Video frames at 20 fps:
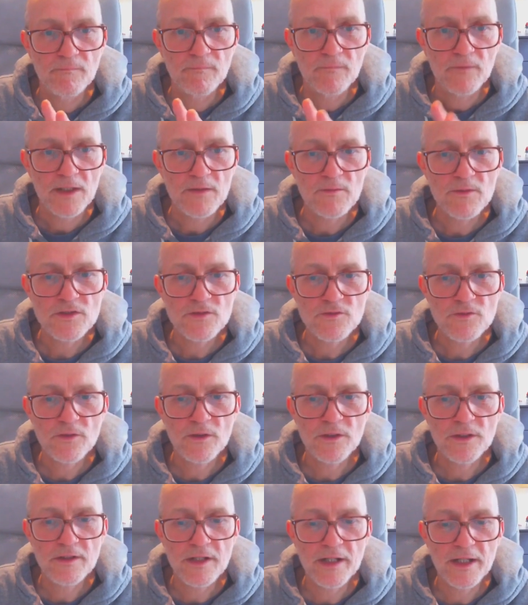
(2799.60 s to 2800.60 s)
it was for
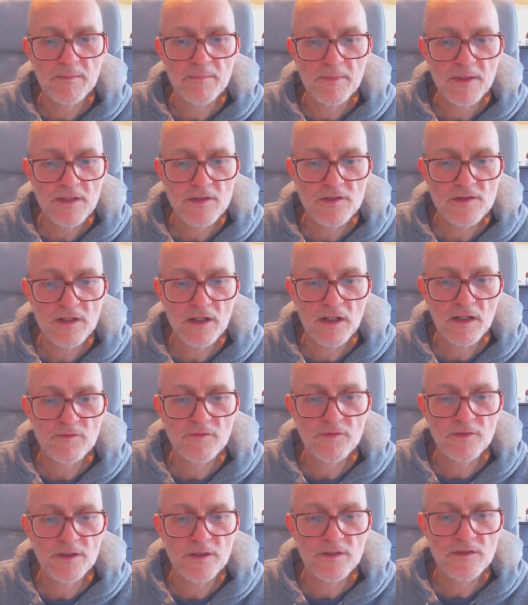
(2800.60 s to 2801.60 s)
a diabetes
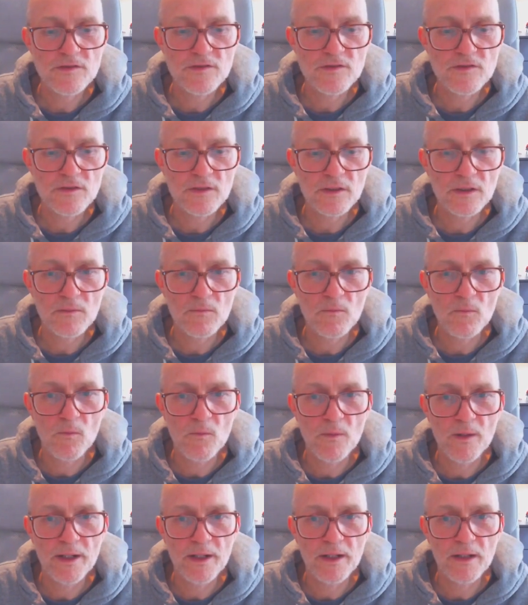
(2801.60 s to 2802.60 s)
conference
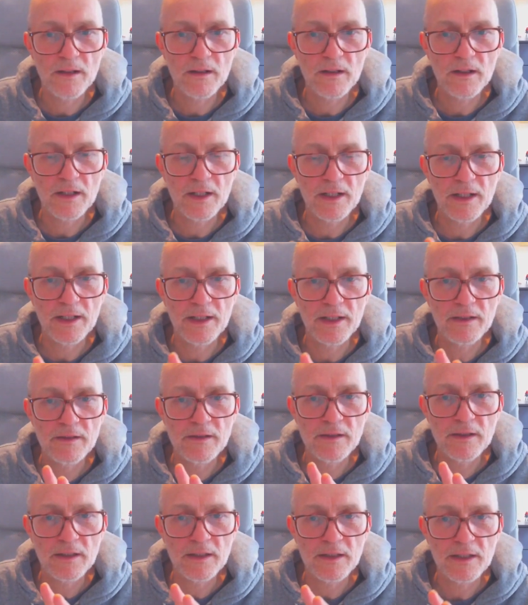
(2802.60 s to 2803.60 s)
where I
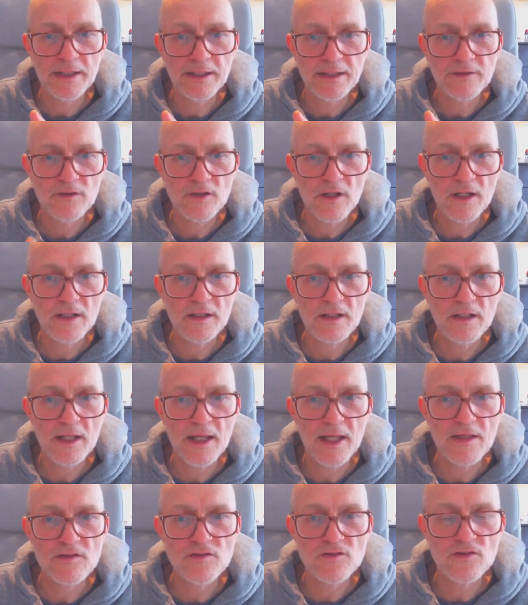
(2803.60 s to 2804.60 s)
had done
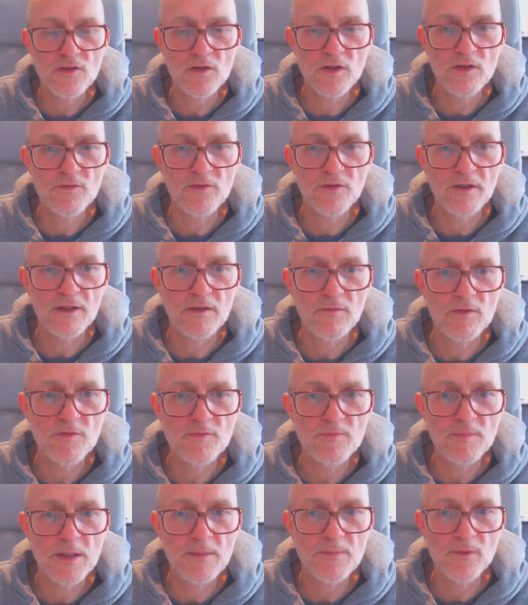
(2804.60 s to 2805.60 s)
a survey
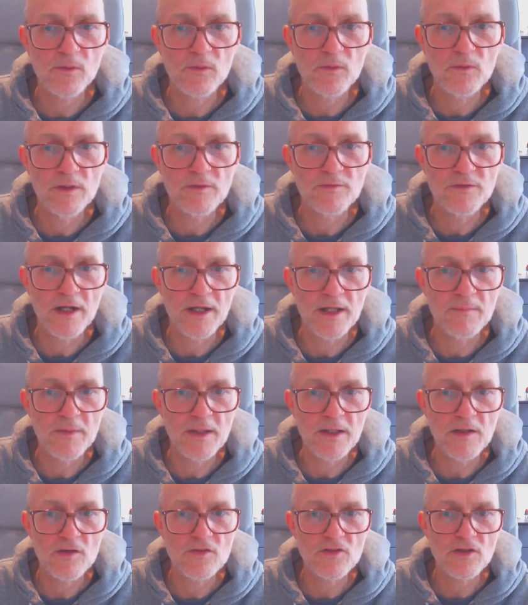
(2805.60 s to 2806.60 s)
with people who have
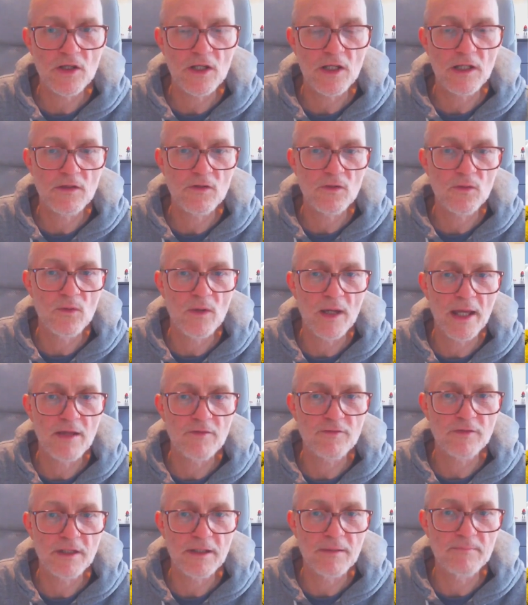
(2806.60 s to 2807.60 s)
diabetes and who have
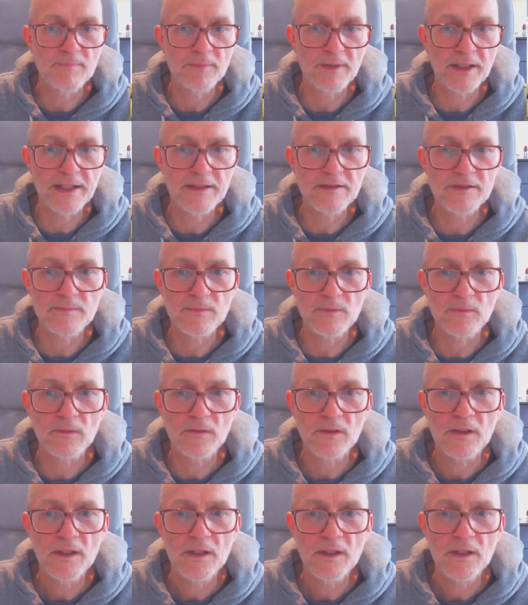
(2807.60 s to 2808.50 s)
an implantable